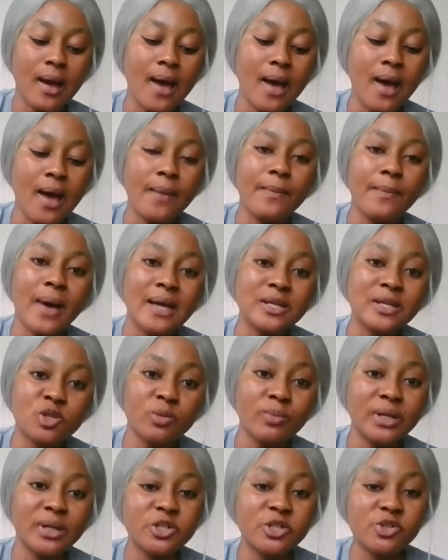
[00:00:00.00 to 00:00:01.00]
as
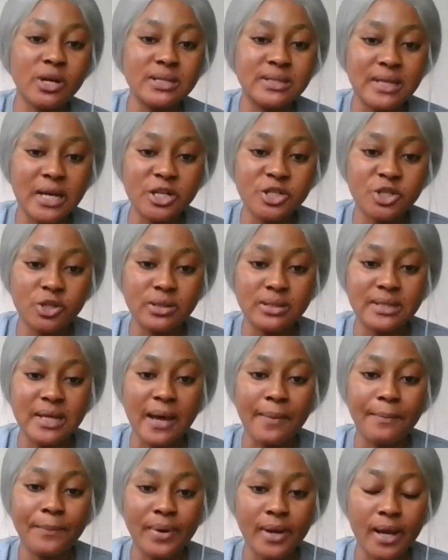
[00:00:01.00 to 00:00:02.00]
so many transactions
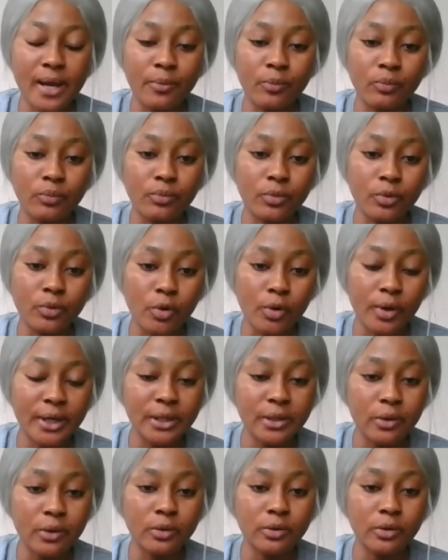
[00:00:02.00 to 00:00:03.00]
are
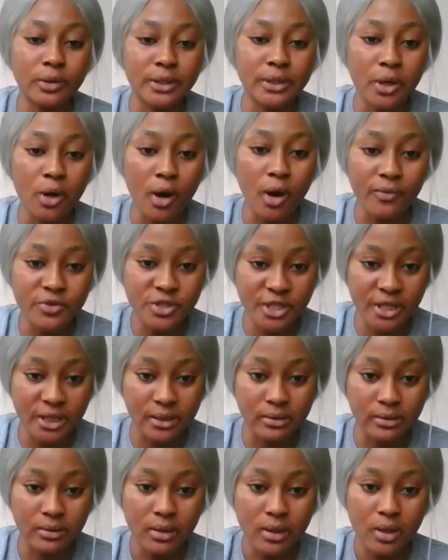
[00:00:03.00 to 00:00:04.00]
going on the off
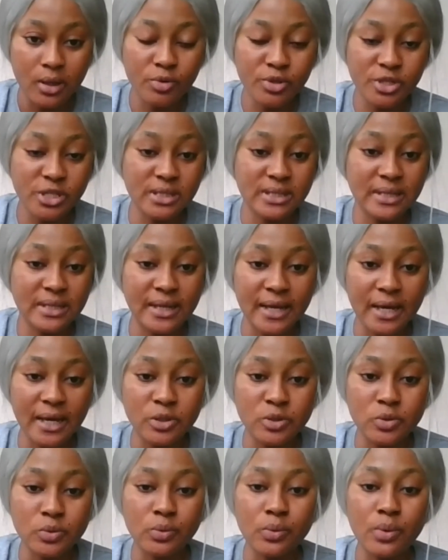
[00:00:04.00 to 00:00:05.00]
chain, which is the
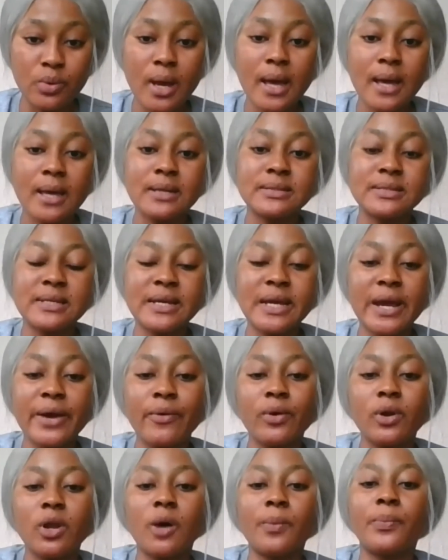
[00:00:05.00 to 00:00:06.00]
layer 2, ZK
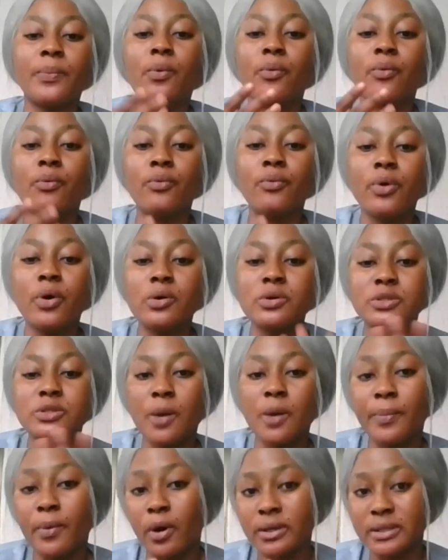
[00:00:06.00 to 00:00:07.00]
rollup rolls
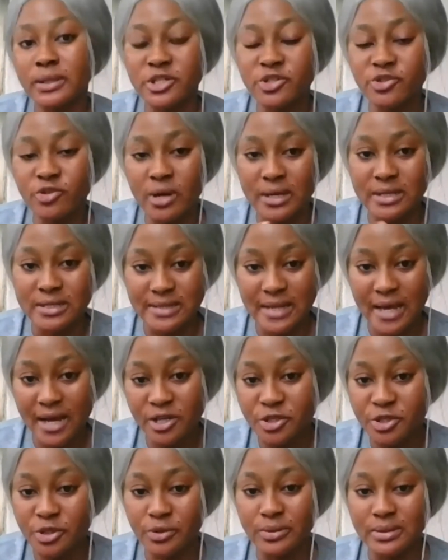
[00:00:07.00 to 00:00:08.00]
up all these
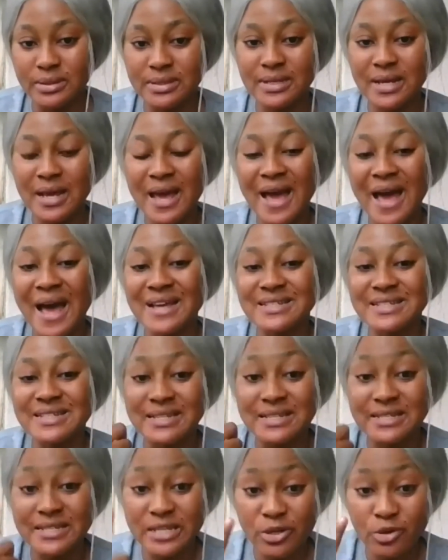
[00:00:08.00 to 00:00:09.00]
transactions as
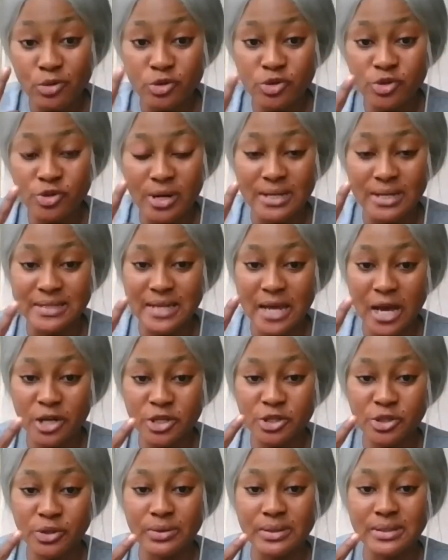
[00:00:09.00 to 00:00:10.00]
a single
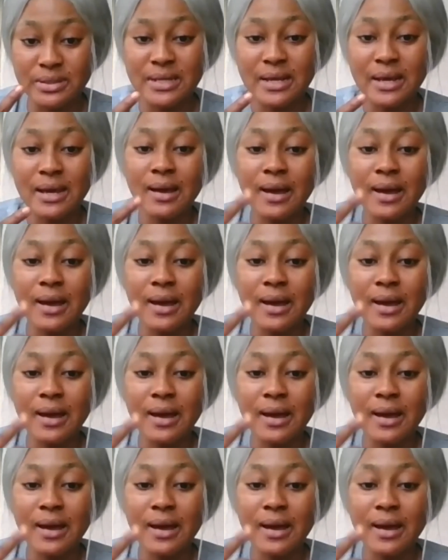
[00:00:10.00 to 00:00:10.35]
transaction,